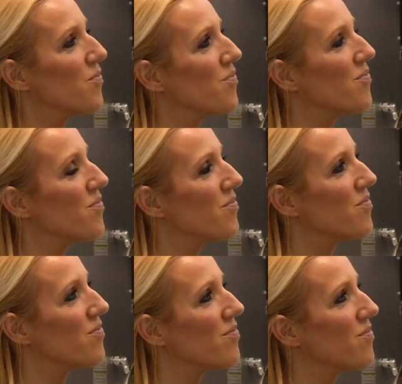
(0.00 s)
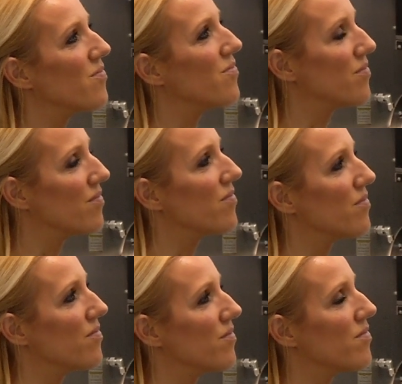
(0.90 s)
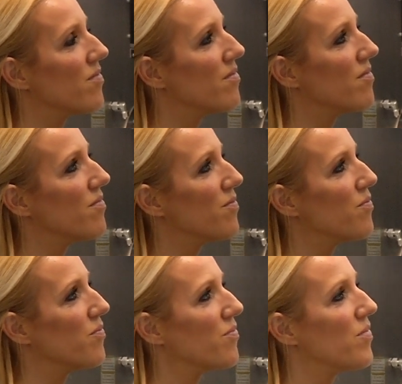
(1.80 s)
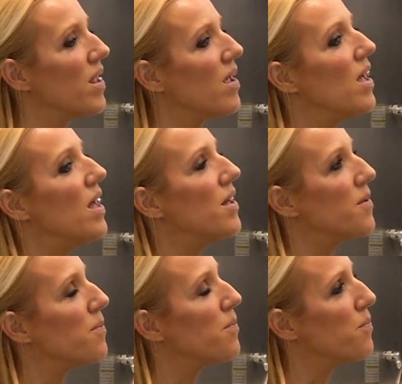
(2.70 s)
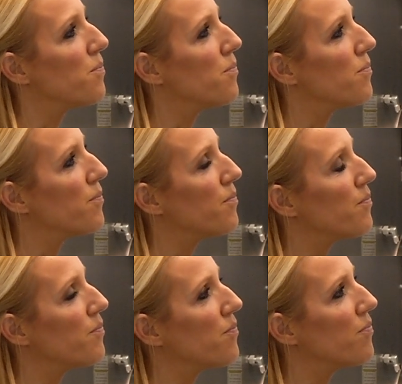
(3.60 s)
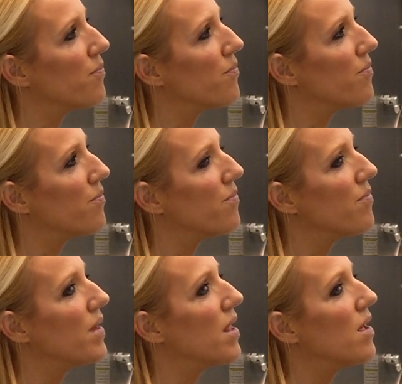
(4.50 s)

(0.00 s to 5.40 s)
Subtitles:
(silent)